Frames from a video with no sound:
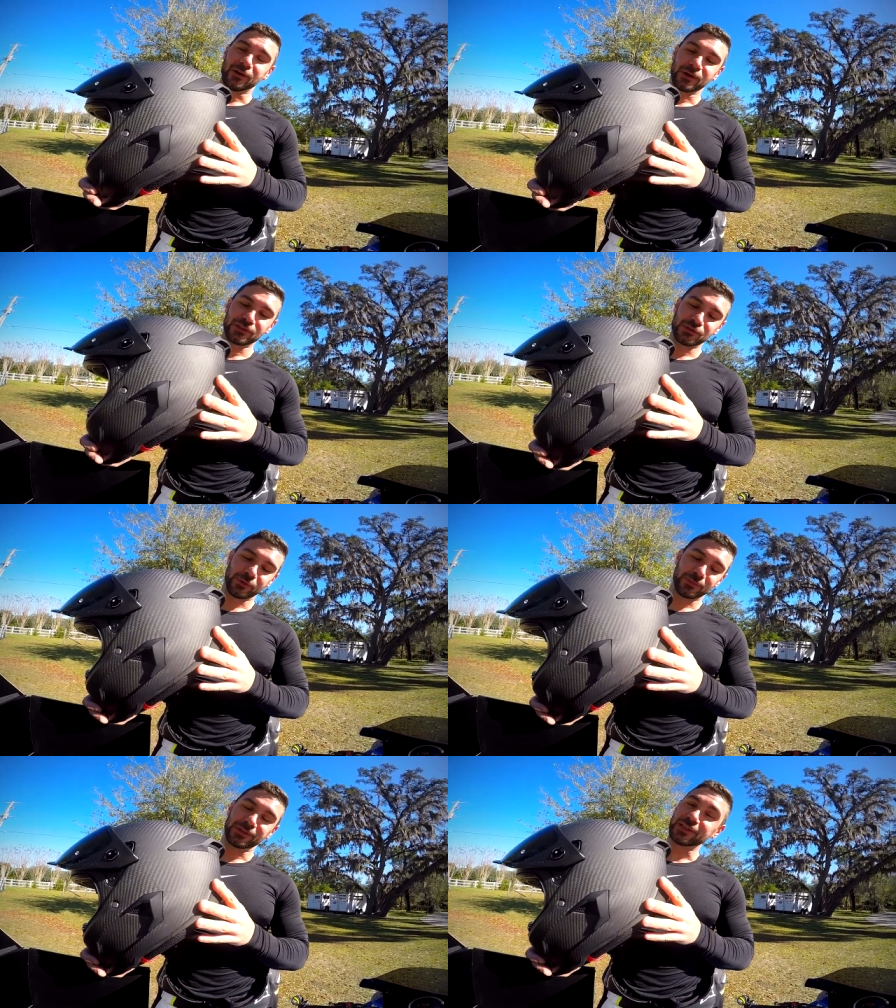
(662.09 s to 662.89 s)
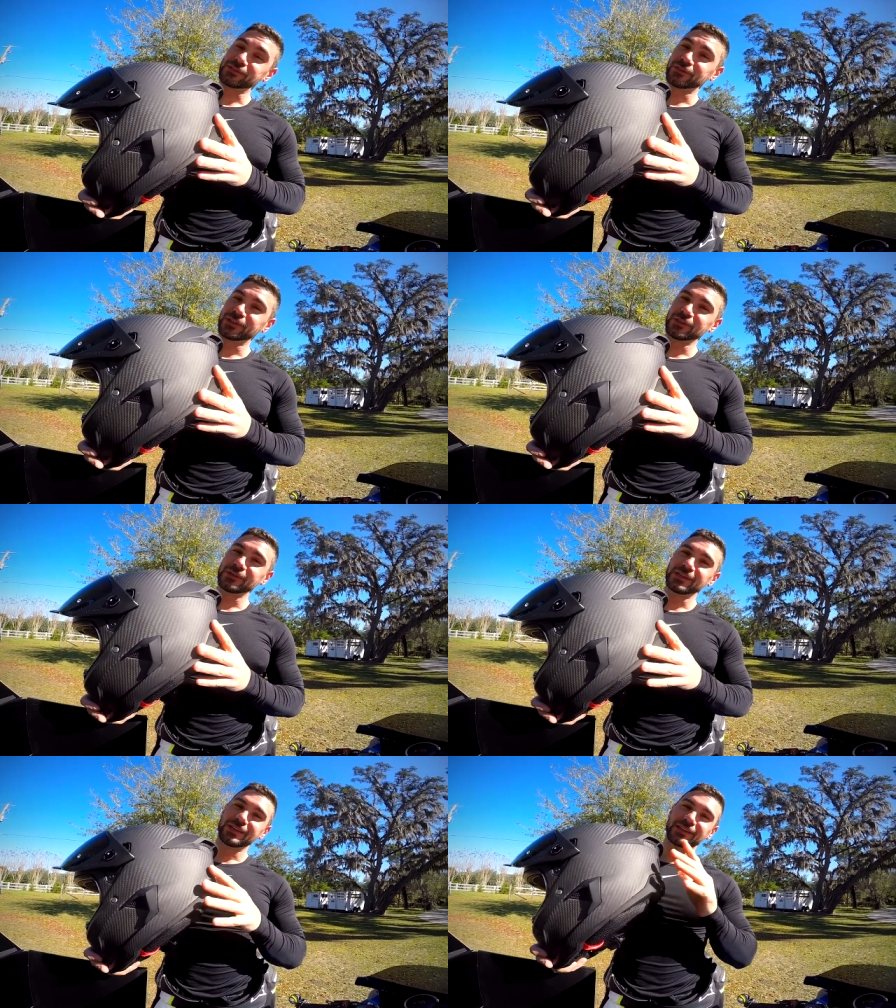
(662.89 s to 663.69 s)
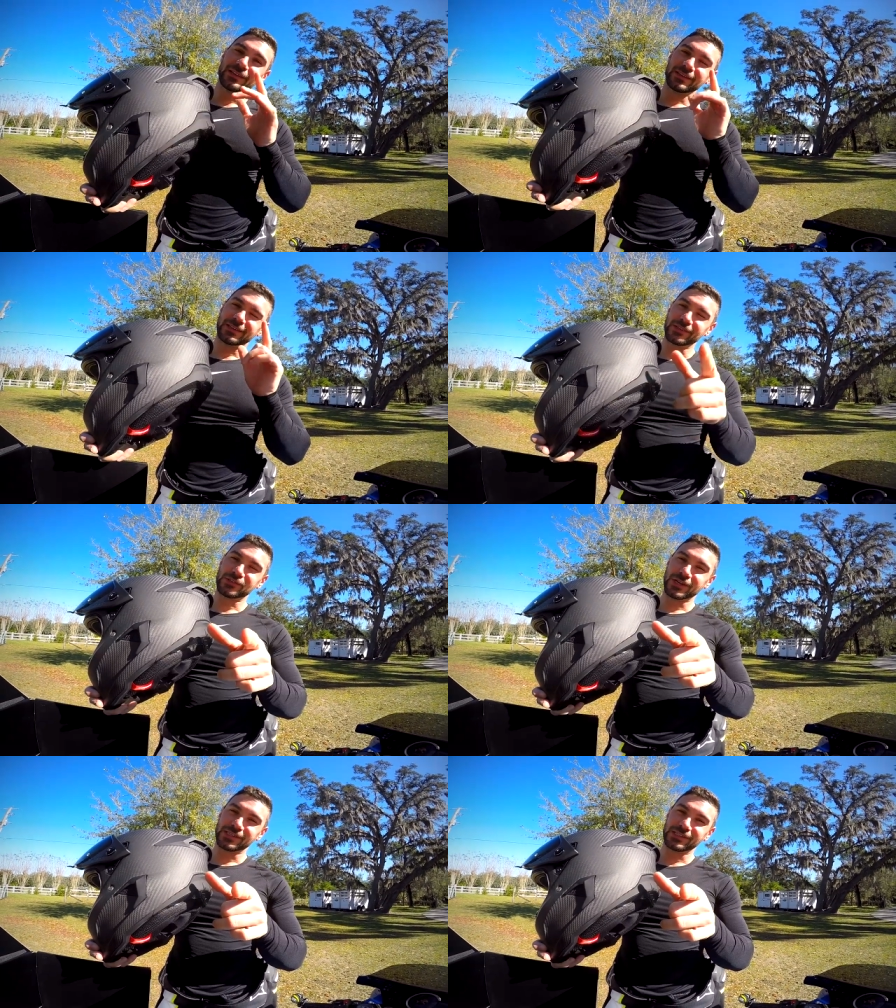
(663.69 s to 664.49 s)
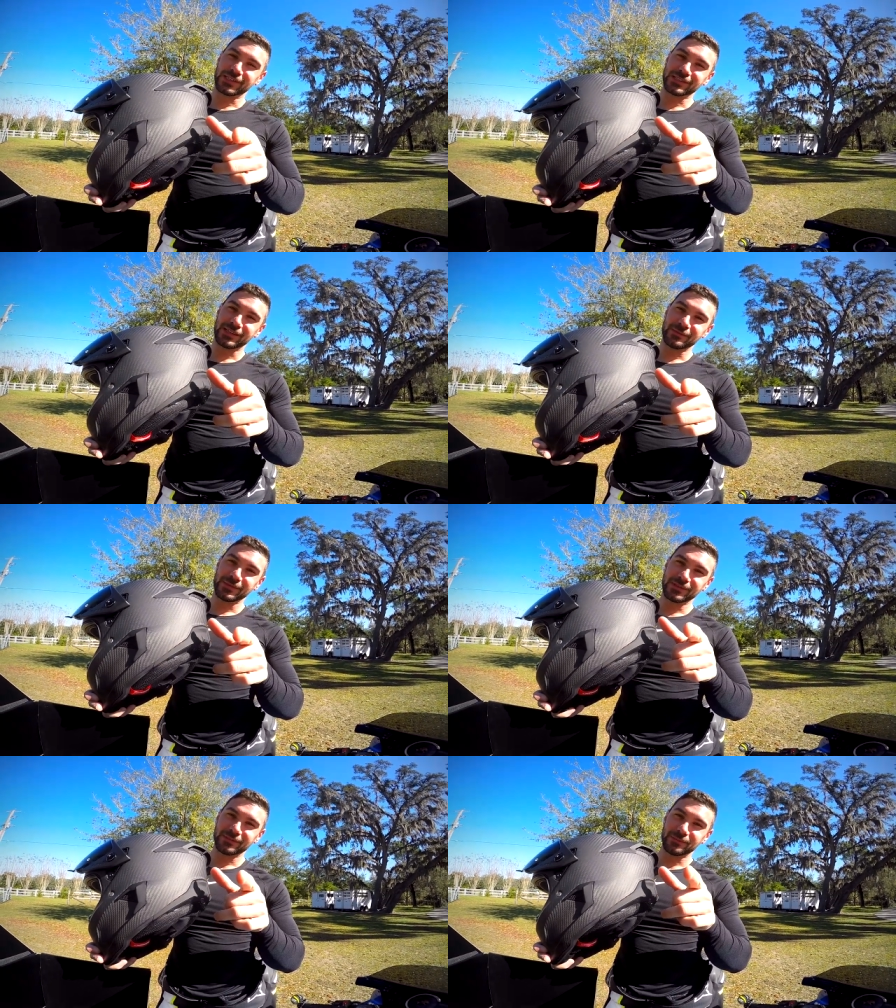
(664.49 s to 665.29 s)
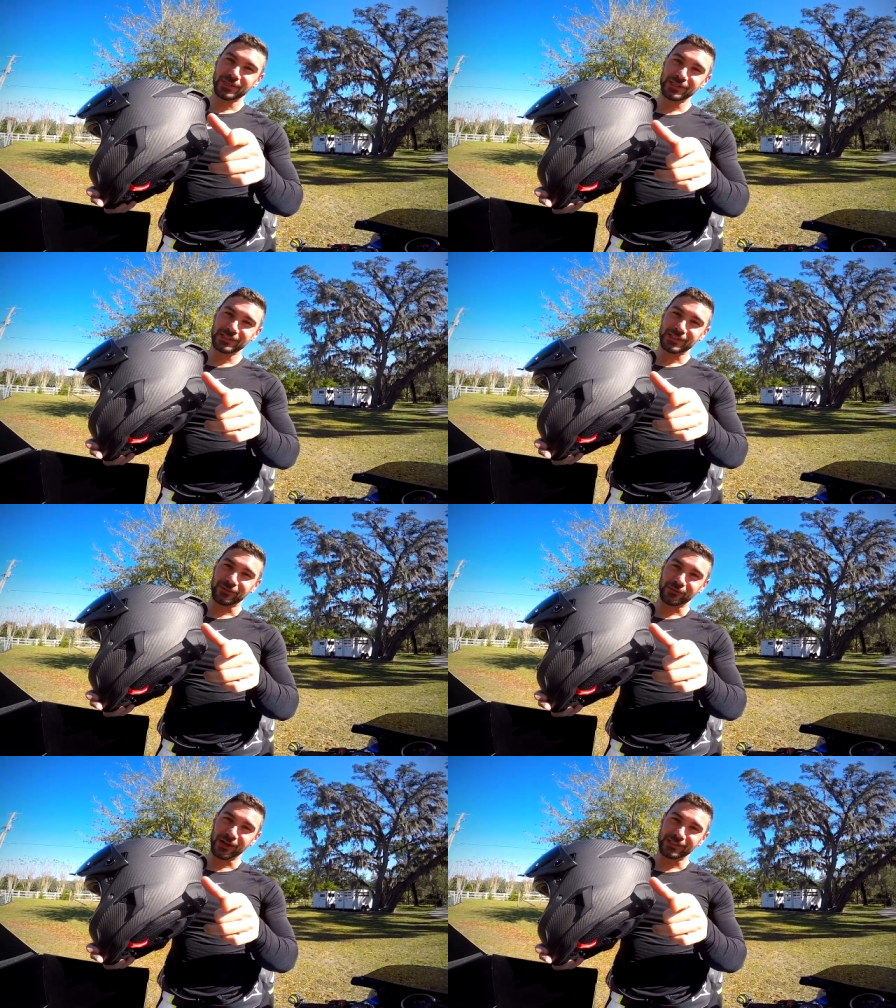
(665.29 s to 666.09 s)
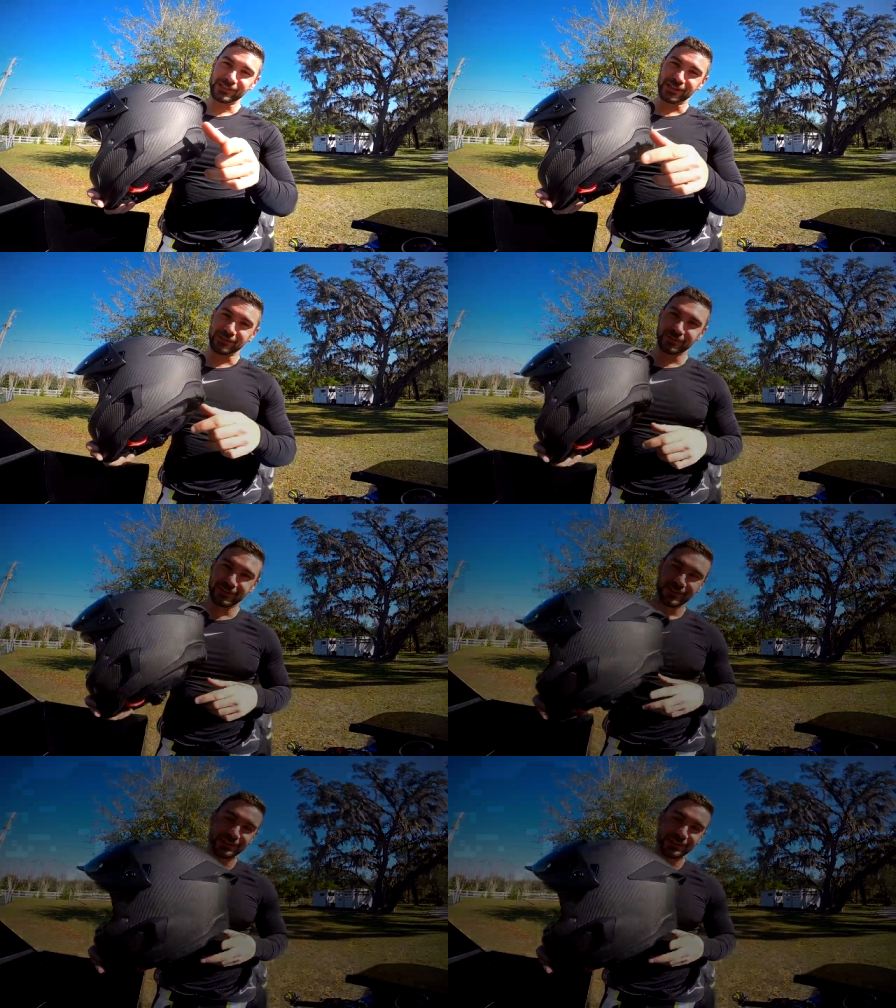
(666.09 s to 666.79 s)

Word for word: I'll hit you up in the next video. Catch you guys next time. Peace and ride safe.